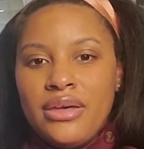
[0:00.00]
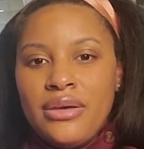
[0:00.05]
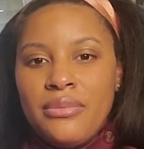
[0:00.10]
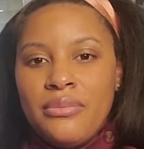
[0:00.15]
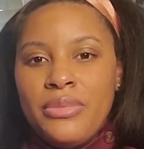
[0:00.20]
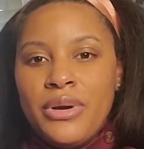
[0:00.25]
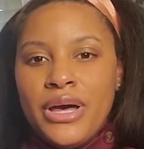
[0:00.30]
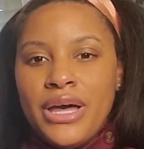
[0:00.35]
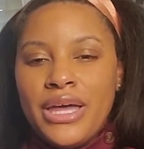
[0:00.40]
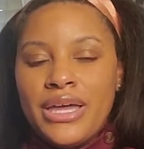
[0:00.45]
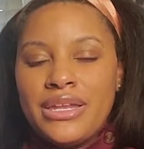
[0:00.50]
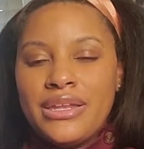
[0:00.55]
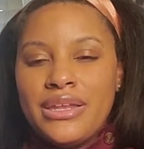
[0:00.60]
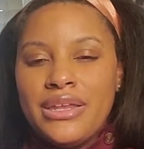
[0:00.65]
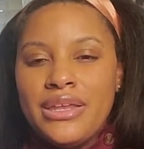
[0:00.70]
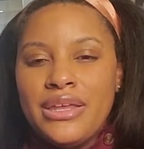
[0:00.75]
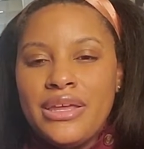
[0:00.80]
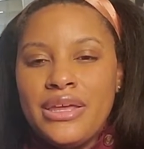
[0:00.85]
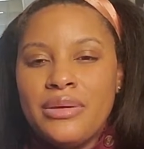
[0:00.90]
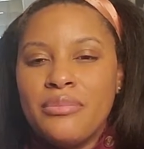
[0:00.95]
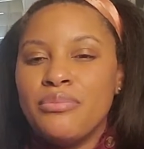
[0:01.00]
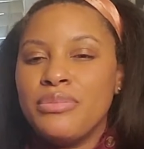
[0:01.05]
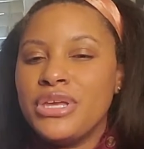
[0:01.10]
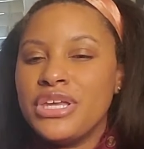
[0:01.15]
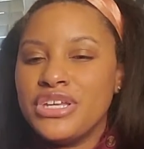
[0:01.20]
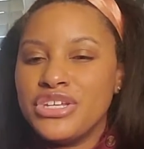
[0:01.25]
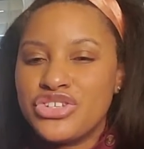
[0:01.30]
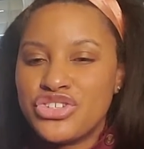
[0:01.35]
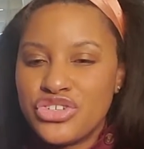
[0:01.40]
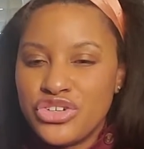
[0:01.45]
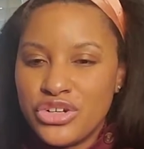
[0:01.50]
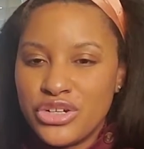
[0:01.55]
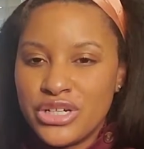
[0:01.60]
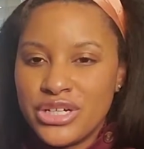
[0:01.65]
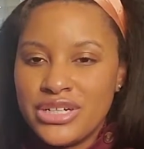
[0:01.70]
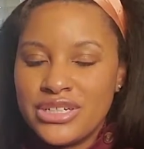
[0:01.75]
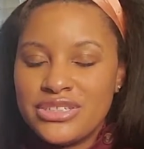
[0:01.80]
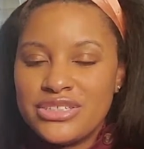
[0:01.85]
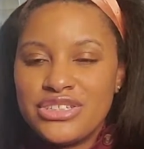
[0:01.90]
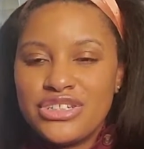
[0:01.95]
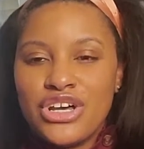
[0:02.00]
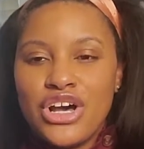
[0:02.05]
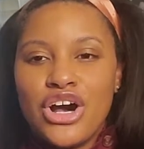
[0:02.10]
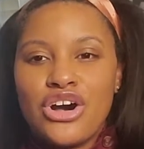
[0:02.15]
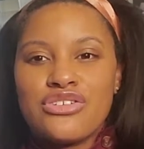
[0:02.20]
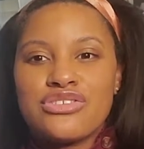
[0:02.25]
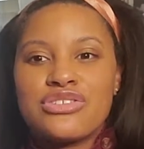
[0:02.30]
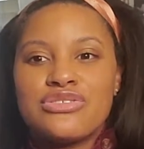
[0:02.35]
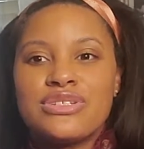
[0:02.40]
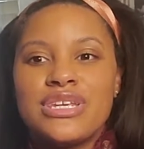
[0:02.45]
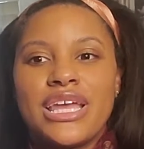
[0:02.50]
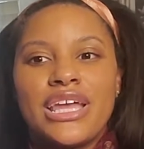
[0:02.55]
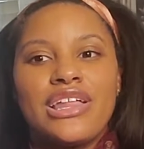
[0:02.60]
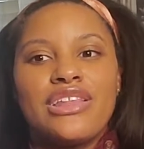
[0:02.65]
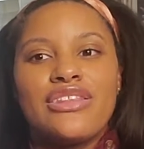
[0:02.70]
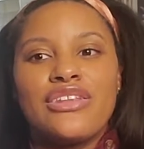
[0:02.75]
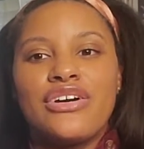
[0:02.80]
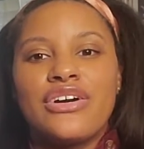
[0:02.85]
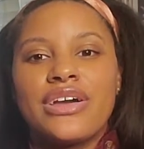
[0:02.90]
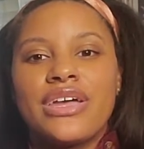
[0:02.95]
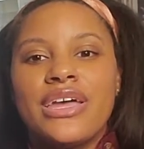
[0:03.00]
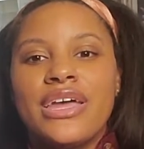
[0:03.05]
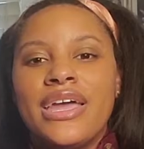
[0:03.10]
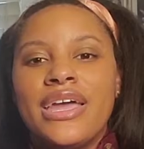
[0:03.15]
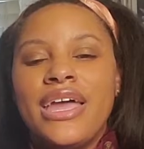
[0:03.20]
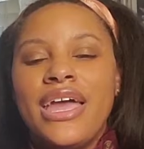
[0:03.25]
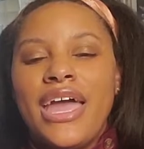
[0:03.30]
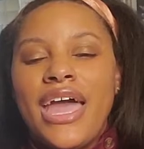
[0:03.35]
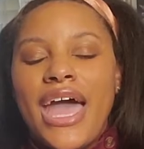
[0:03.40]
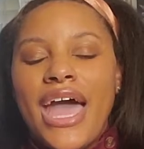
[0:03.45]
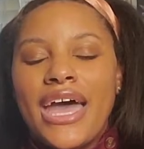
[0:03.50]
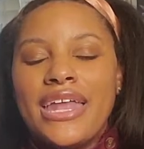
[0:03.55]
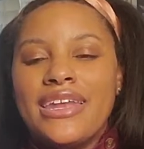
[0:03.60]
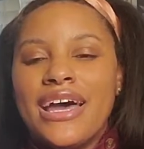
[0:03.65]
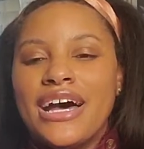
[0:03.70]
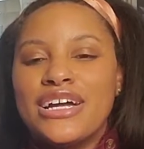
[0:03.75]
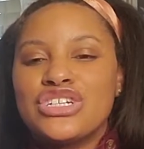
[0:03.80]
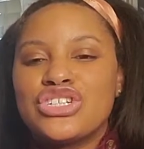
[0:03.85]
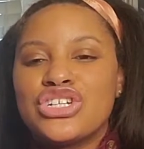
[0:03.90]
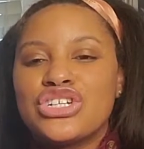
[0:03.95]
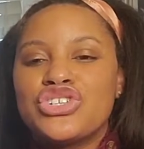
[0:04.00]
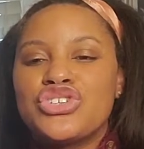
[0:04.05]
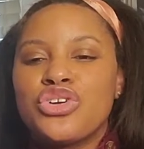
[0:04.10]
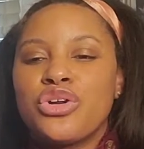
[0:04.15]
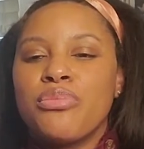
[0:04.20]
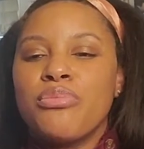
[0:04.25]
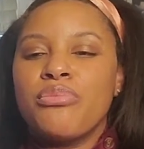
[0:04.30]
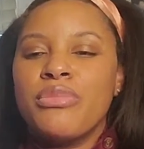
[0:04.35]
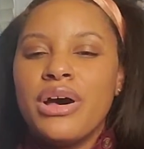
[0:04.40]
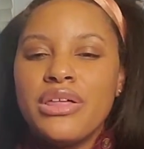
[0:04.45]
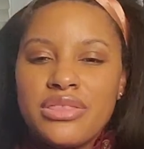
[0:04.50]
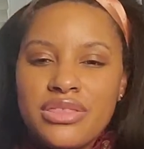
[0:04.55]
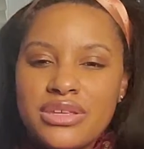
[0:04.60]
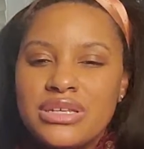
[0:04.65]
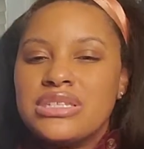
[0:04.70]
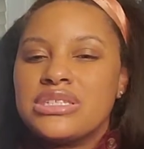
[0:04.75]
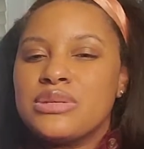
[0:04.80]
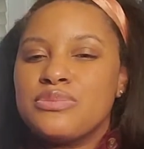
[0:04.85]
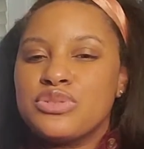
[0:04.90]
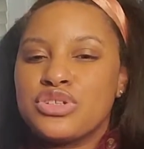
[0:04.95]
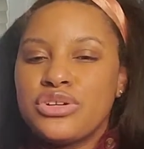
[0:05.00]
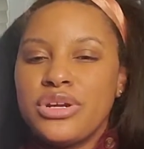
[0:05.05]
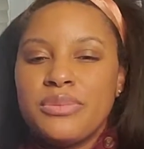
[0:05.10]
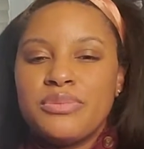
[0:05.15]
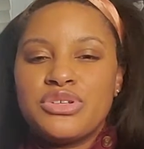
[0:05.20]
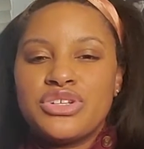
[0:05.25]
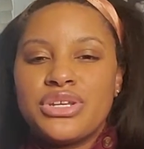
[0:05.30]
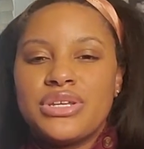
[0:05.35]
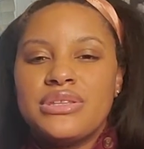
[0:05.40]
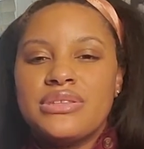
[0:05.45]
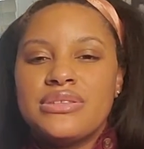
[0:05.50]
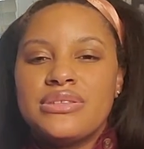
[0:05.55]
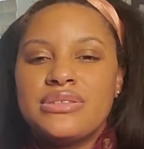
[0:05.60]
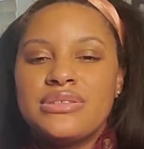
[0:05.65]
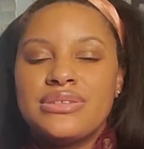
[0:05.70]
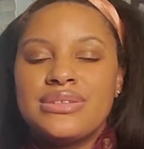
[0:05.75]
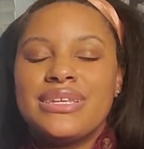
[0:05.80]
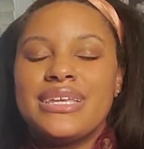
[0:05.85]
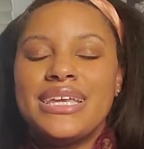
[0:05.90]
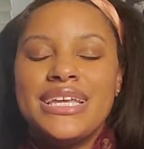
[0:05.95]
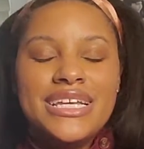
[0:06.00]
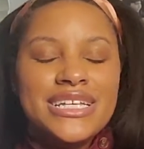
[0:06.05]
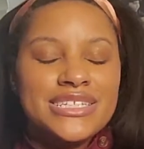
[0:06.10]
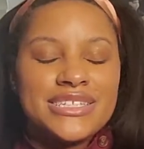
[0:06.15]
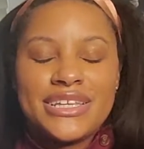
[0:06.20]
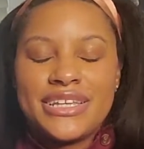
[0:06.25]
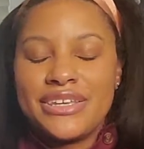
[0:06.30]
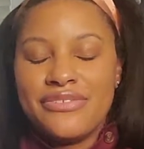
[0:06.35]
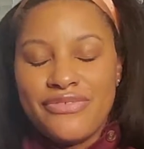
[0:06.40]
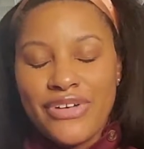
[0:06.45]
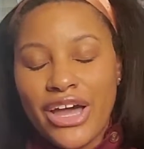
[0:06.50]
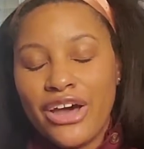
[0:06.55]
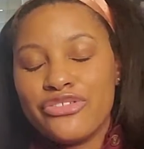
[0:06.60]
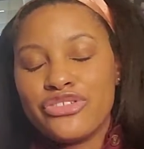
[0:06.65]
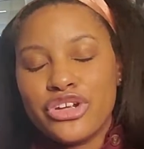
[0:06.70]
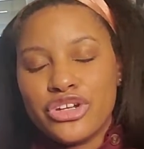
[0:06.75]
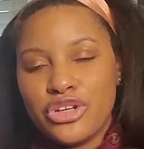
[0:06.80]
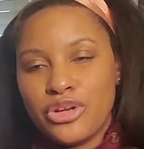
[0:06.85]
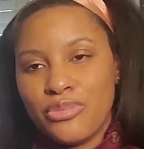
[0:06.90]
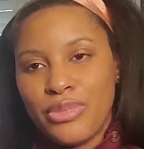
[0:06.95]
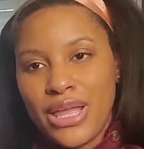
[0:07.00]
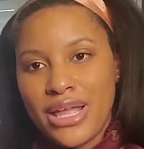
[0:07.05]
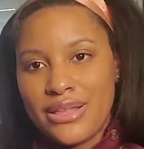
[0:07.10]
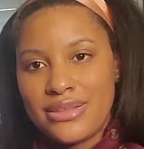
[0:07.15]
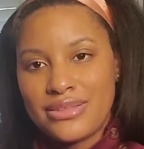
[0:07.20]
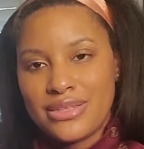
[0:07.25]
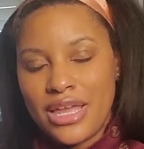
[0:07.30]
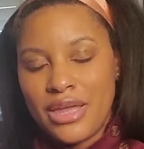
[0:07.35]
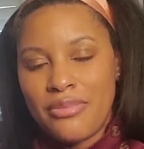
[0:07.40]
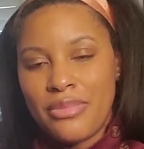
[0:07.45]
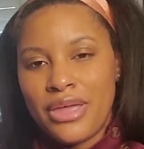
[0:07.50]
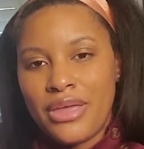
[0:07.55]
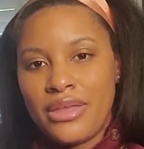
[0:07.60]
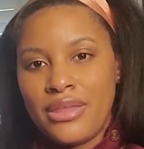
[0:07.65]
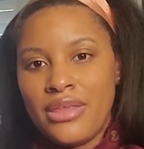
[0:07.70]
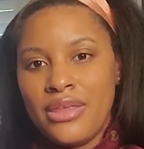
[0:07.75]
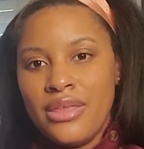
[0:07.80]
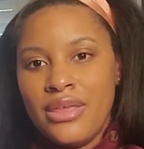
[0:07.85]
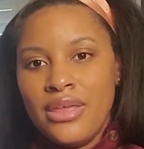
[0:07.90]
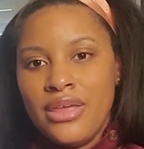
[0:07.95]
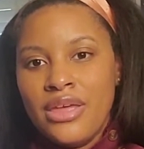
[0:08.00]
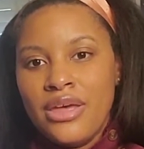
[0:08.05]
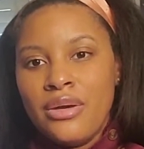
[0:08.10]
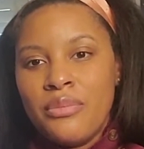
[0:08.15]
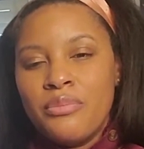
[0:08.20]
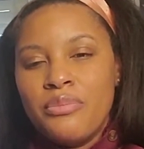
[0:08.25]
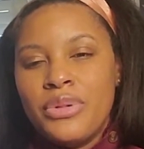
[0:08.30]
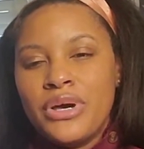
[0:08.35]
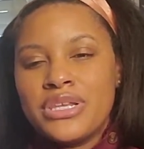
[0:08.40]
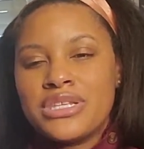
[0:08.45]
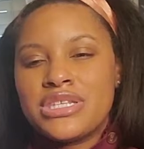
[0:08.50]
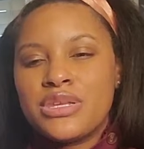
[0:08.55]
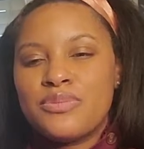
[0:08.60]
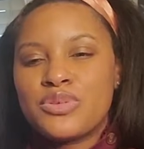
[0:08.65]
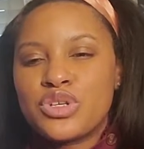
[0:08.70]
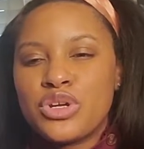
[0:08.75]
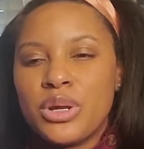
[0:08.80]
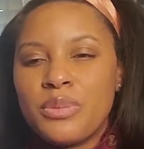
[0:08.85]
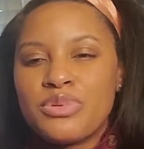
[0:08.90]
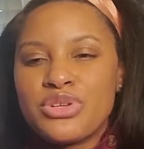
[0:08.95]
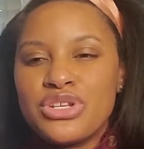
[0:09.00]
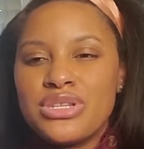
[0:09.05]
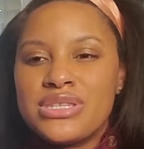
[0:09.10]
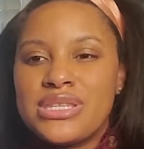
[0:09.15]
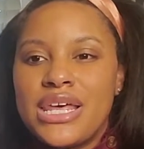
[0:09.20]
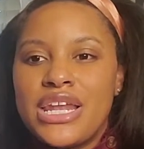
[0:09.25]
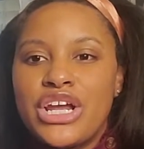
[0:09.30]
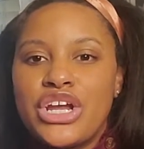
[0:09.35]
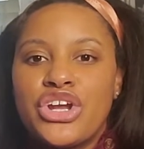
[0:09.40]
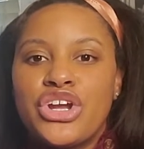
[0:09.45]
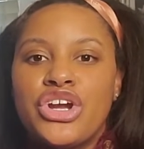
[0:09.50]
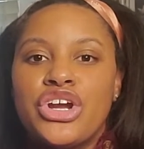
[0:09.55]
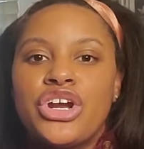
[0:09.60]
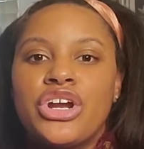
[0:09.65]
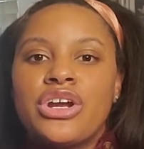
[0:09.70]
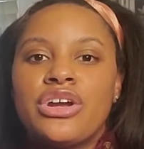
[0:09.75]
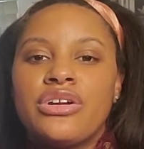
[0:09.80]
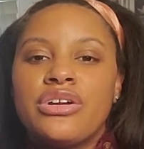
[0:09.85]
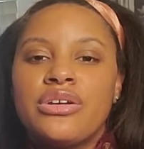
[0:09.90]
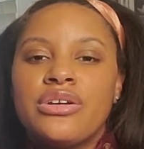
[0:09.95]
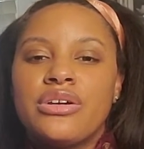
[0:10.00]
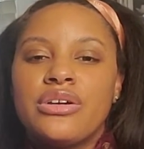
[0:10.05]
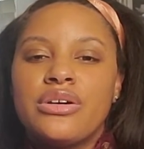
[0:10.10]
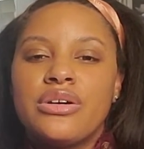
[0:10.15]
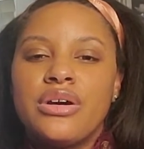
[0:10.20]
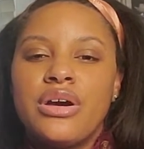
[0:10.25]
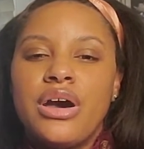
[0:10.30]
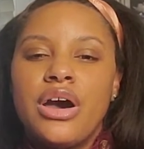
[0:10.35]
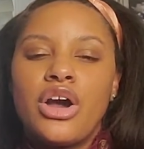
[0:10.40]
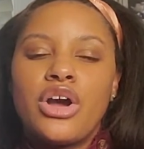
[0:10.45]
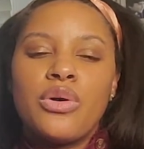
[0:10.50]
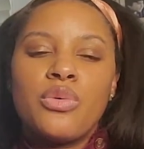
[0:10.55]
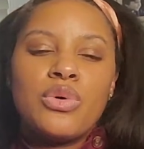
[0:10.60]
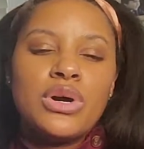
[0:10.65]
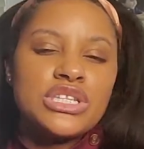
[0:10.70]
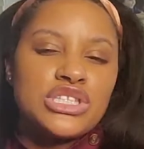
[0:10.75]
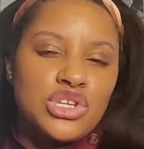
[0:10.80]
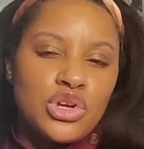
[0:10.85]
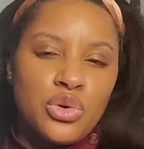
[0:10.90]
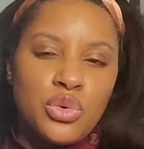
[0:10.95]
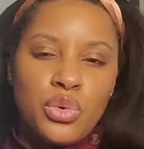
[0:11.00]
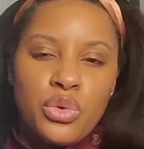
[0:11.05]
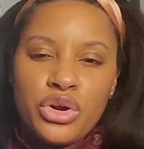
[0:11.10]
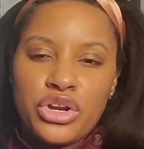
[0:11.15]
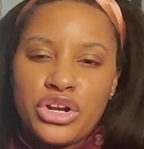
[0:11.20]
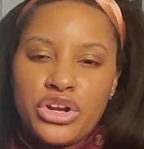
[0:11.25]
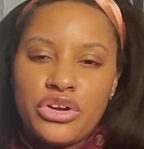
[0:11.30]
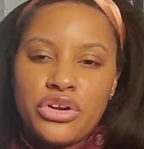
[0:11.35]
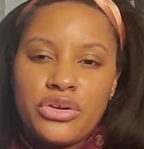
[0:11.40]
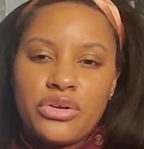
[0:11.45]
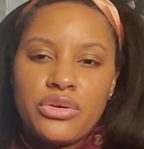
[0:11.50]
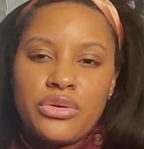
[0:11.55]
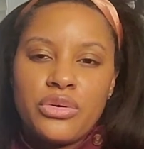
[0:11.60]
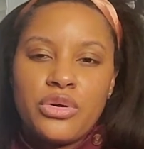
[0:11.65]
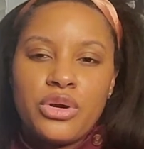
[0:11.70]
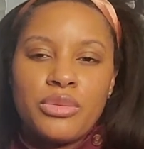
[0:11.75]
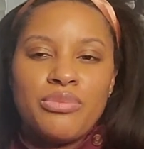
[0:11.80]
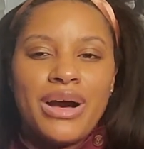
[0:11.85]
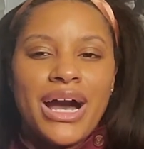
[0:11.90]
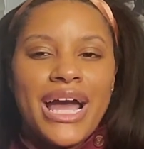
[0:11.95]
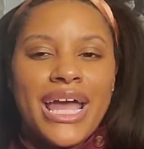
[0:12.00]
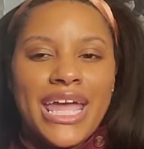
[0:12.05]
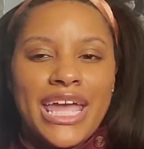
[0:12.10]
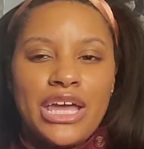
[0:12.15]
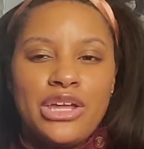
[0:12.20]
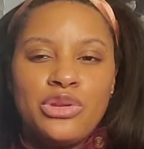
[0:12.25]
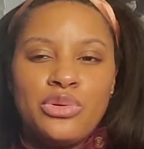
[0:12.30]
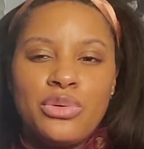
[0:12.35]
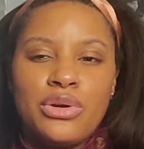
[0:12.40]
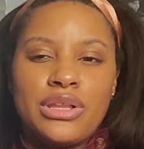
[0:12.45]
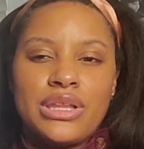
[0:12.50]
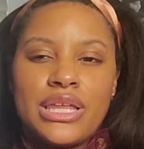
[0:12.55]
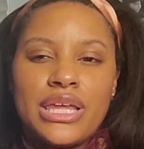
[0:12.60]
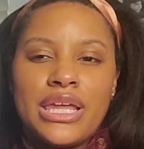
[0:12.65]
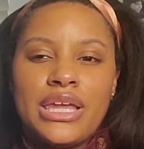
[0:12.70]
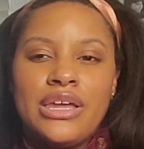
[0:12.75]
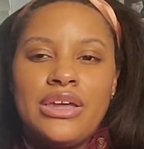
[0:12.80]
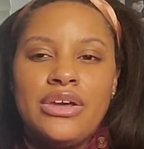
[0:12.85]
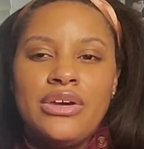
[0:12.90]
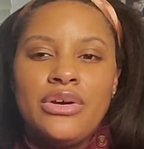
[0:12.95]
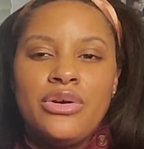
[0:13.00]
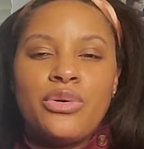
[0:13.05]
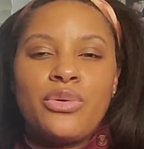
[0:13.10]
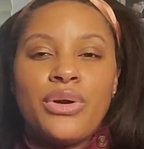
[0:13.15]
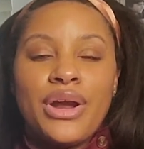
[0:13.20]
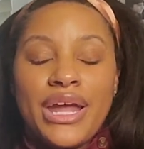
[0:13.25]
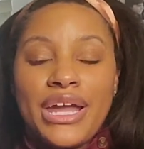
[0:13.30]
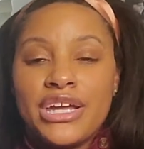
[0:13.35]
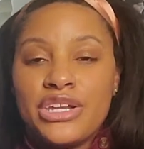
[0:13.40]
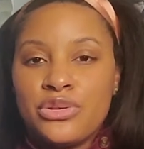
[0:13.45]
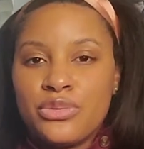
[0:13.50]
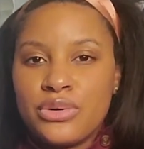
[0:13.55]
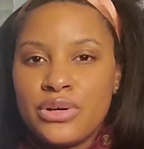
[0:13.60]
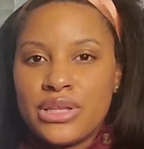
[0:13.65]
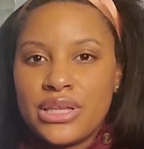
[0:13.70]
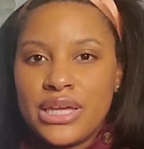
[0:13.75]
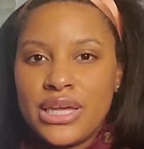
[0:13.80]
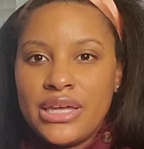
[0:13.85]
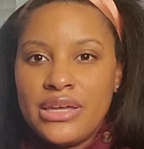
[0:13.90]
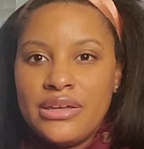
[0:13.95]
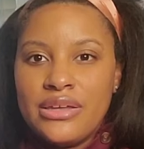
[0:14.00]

but be sure to also take a look at not just your monthly subscriptions, easily found on your bank statement, but subscriptions that occur once a quarter or biannually or annually.